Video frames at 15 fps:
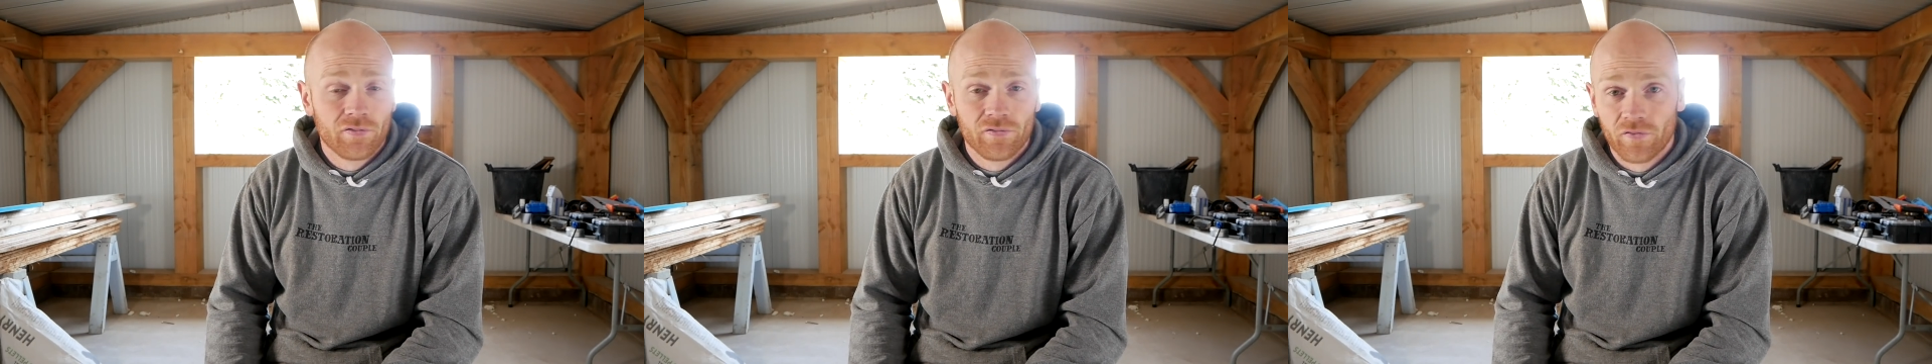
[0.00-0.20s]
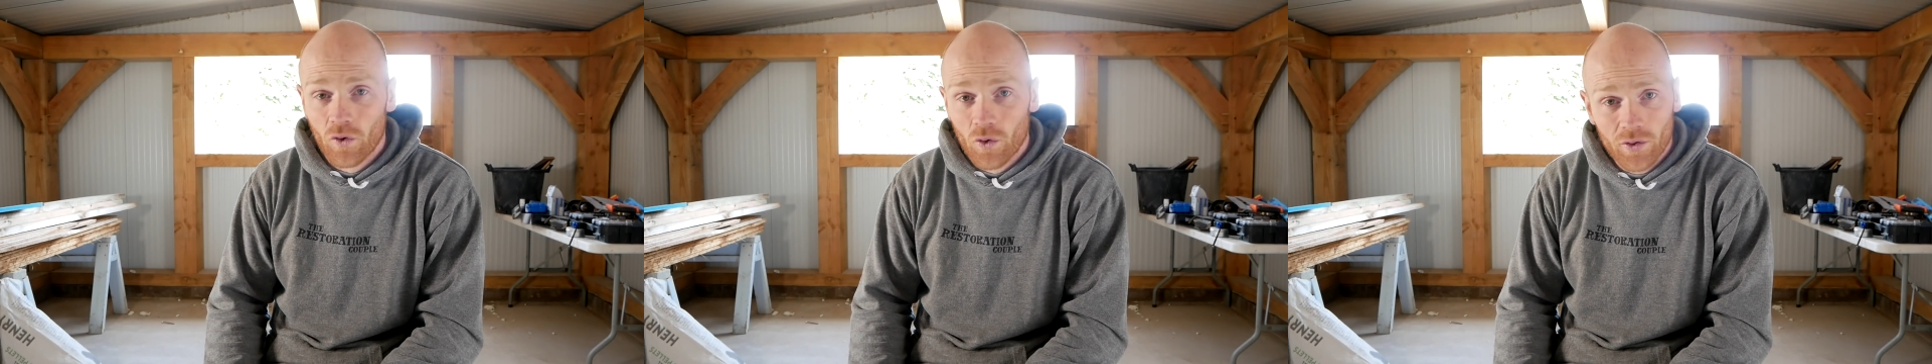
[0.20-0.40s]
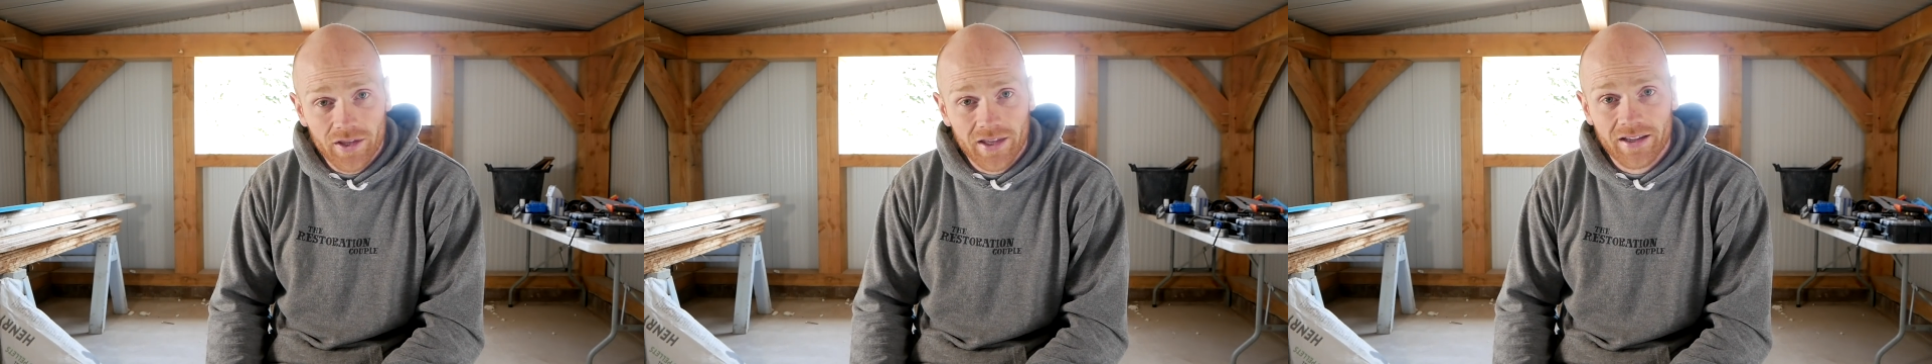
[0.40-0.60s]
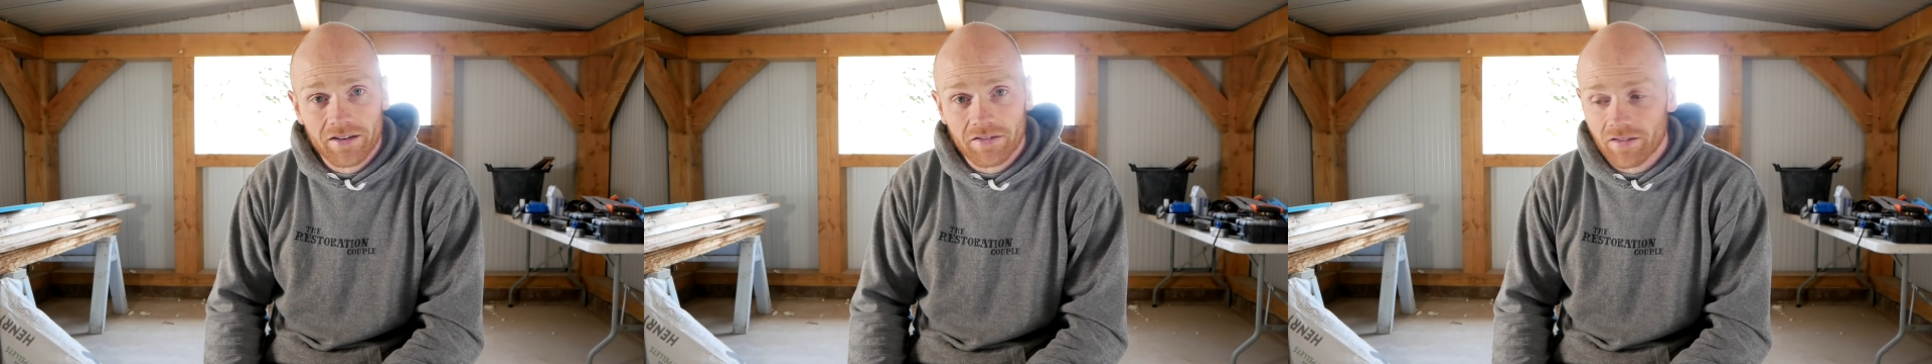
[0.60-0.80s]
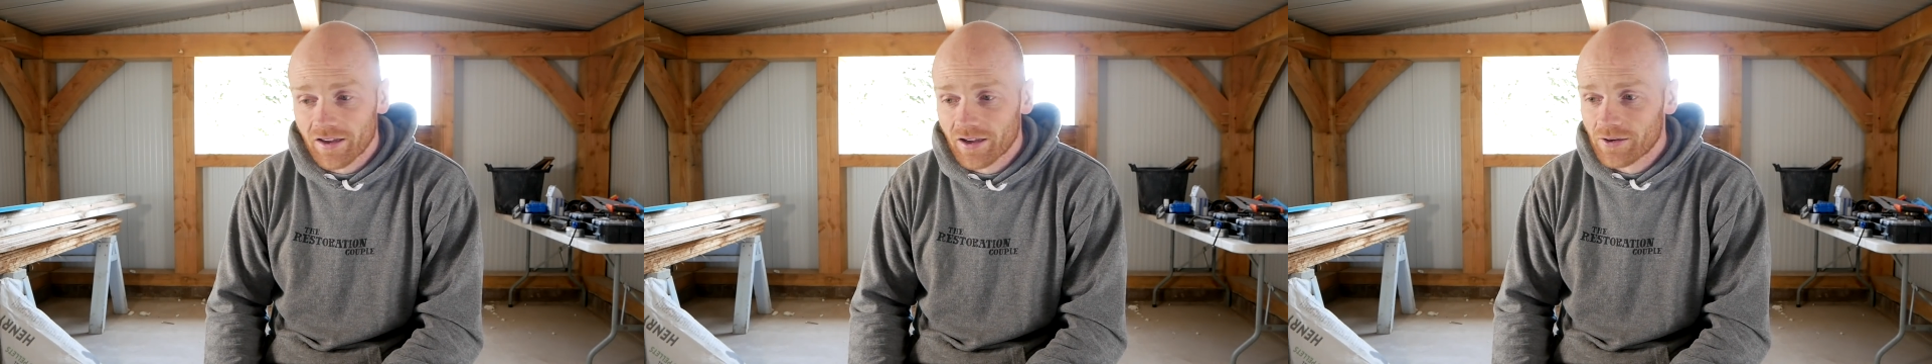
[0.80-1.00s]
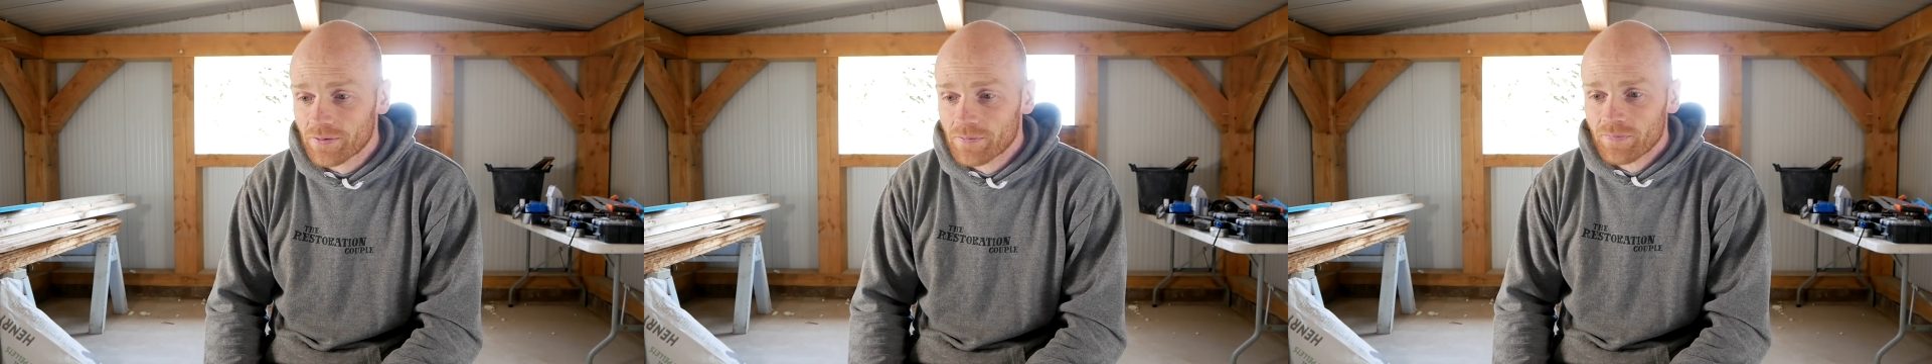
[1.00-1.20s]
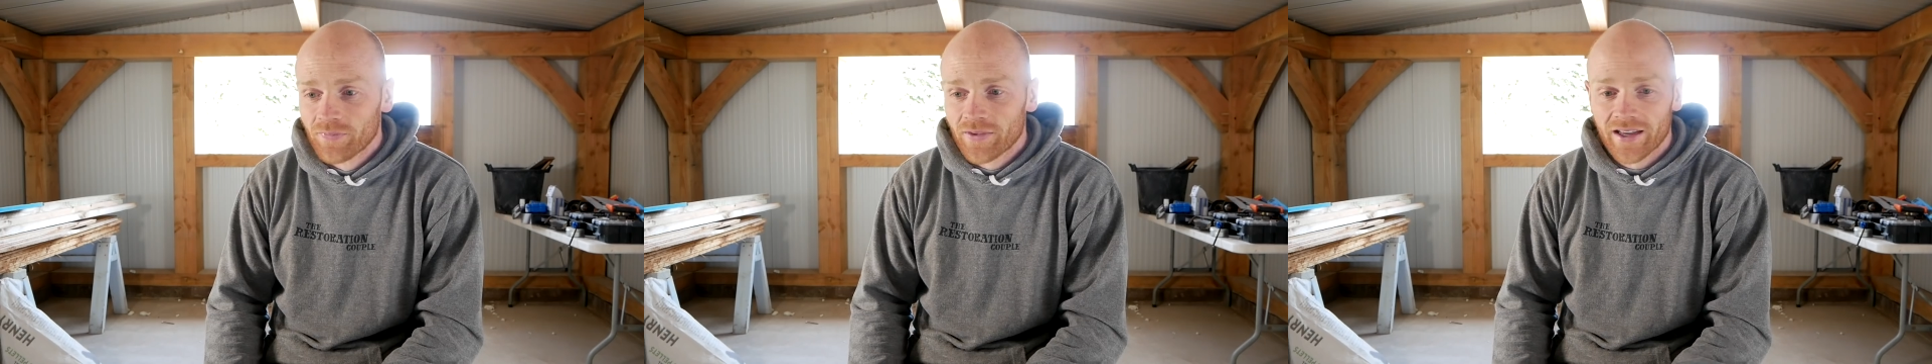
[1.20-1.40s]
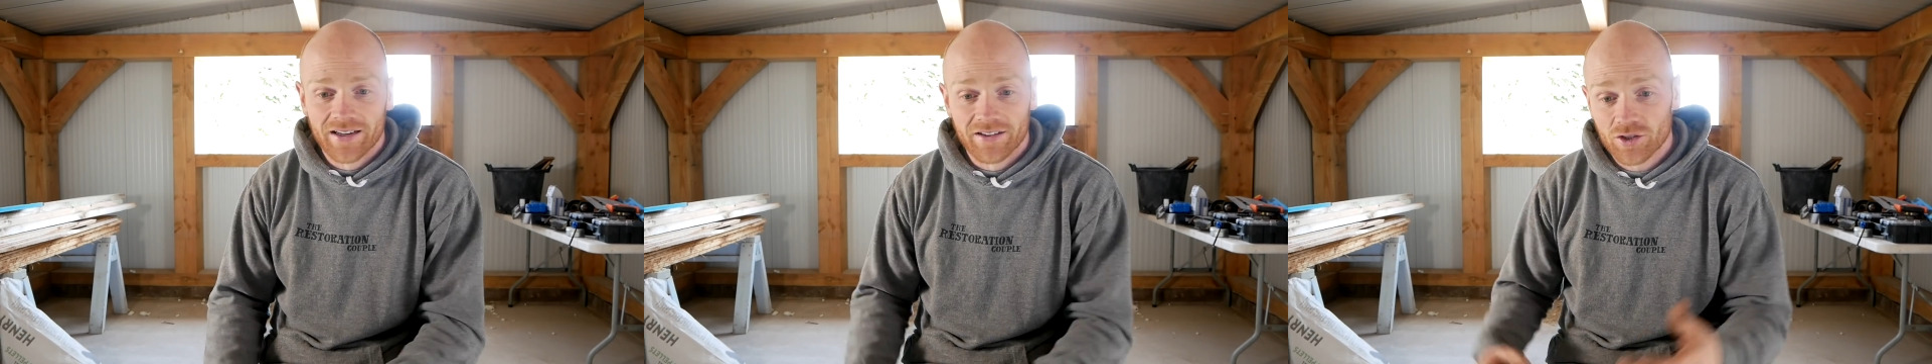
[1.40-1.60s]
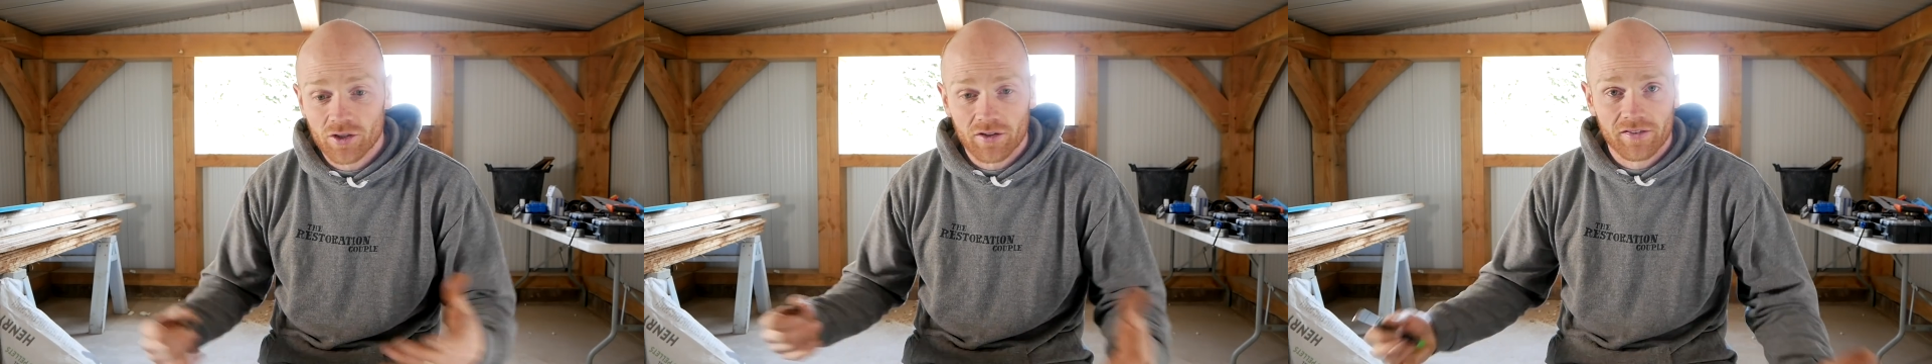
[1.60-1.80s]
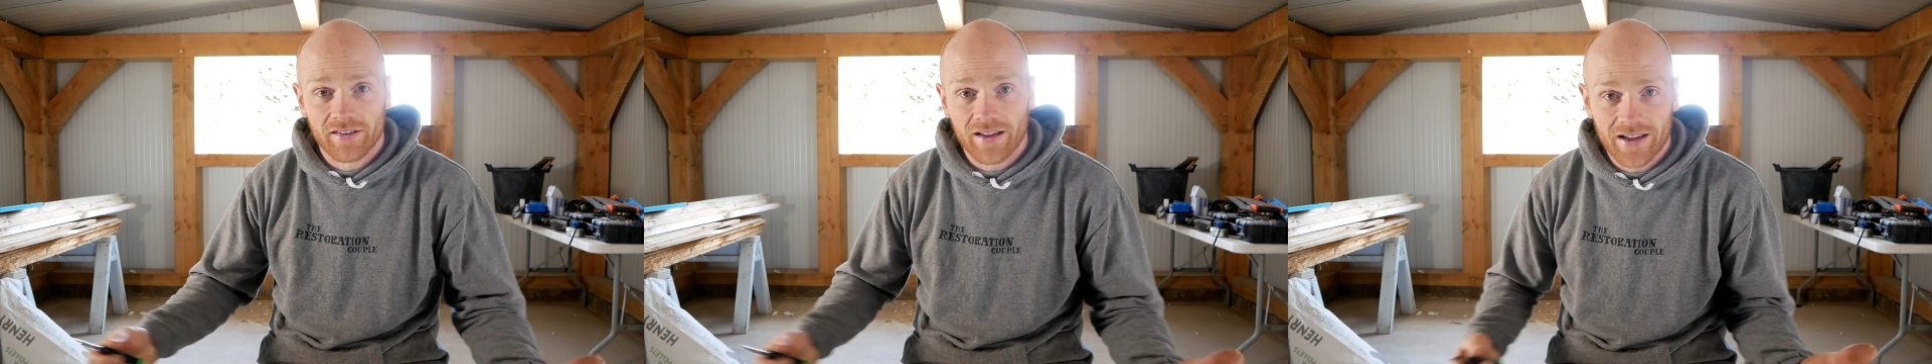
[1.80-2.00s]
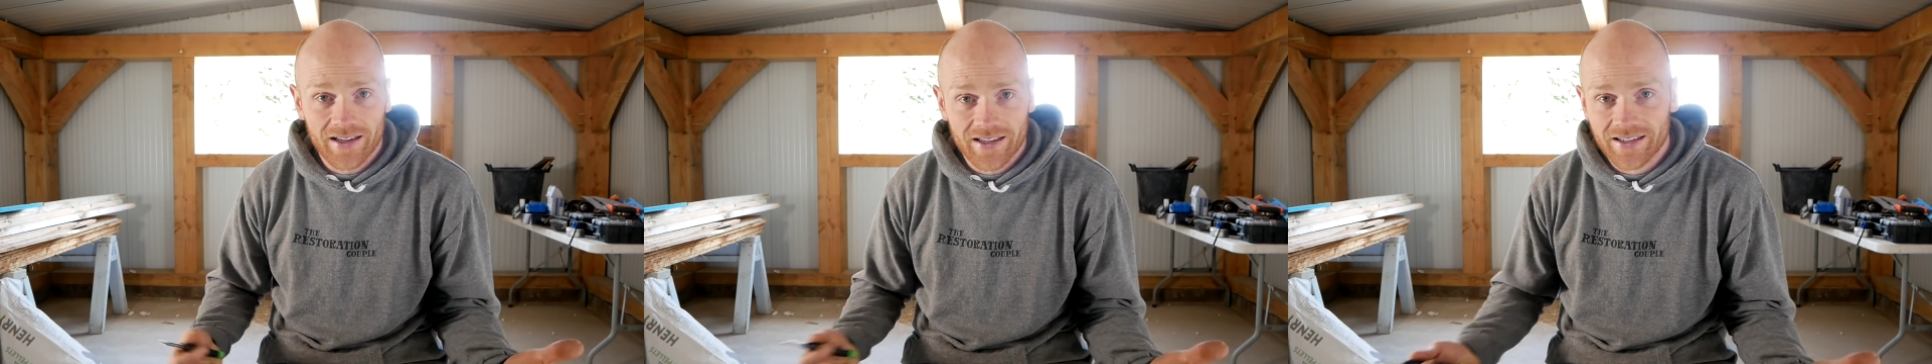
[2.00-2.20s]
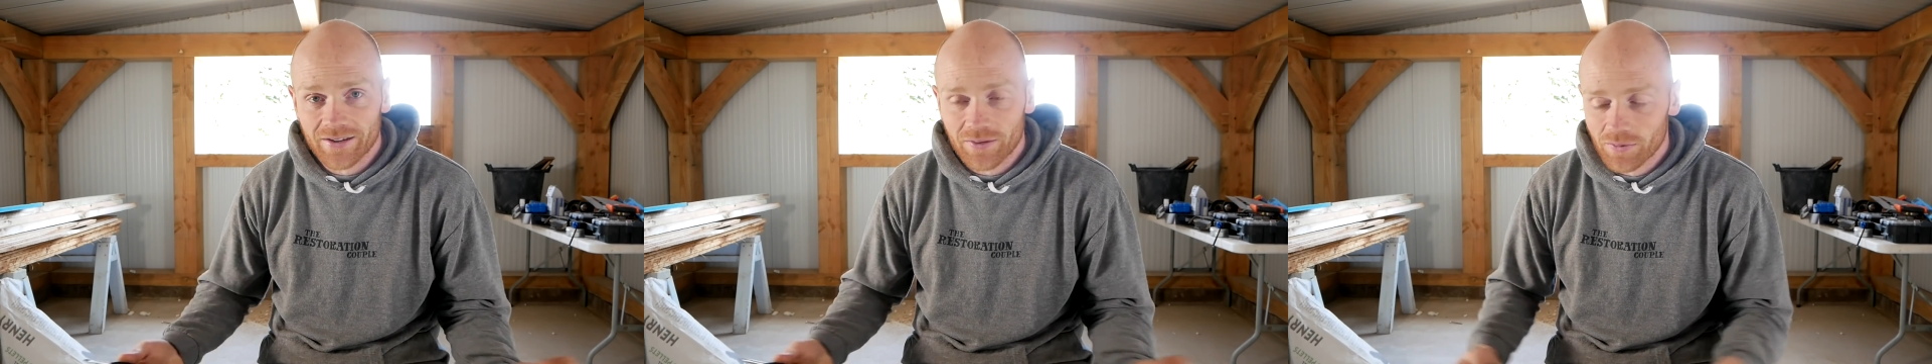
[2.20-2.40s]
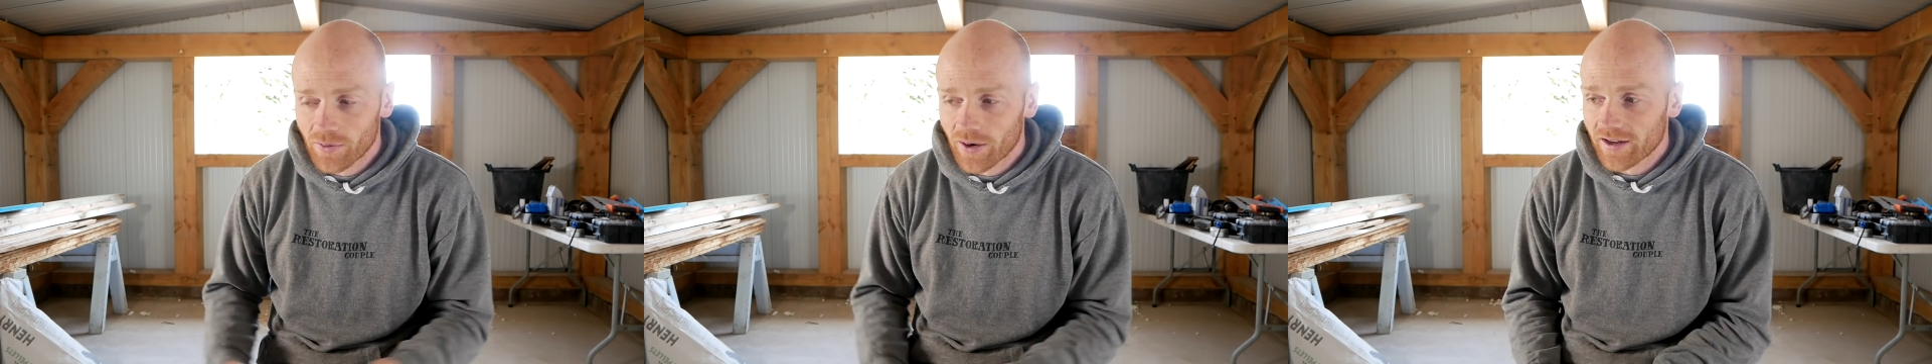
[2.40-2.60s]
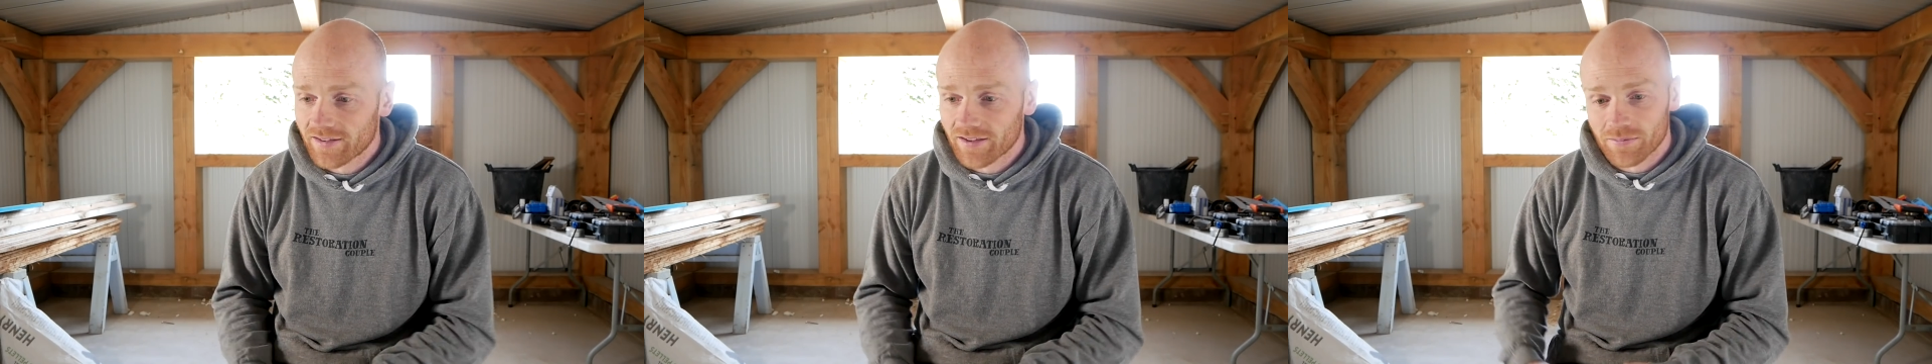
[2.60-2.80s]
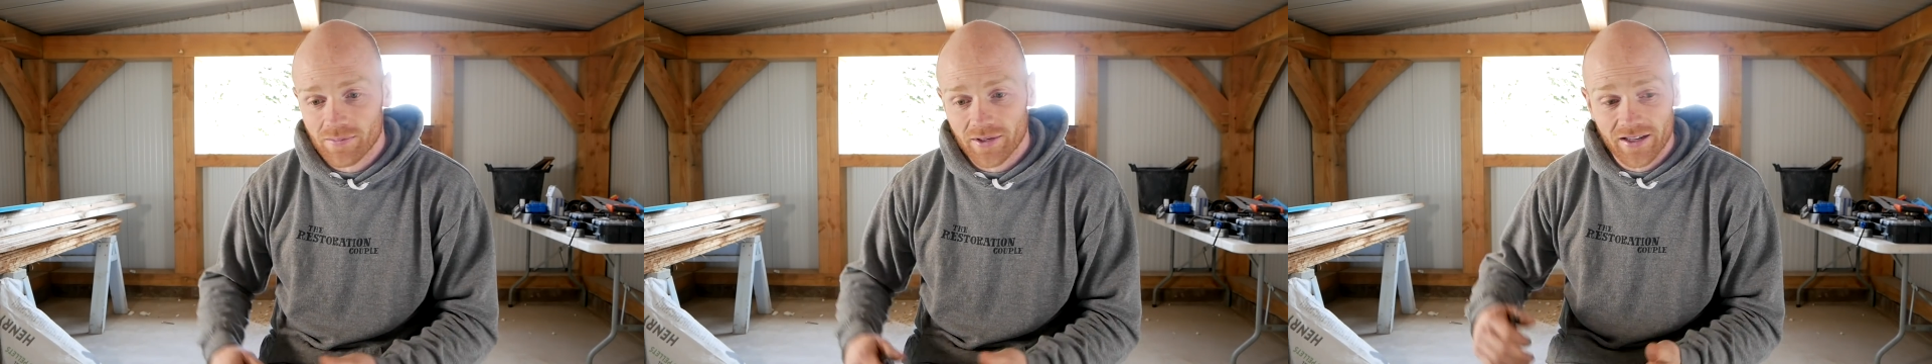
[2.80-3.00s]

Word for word: four years ago and it's just sat here waiting,